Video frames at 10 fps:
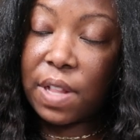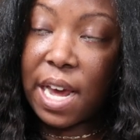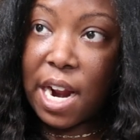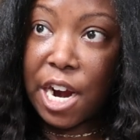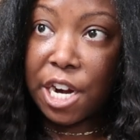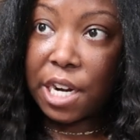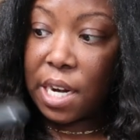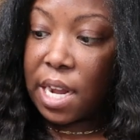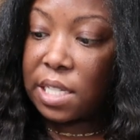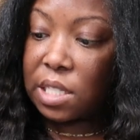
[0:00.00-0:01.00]
Flat
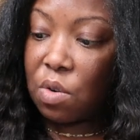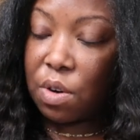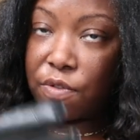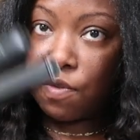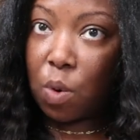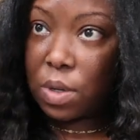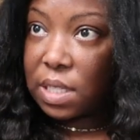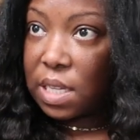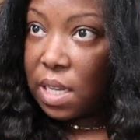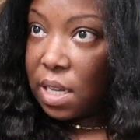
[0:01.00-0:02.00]
Iron. It's on
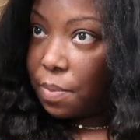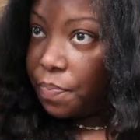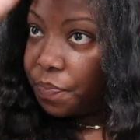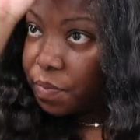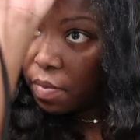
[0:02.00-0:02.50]
410.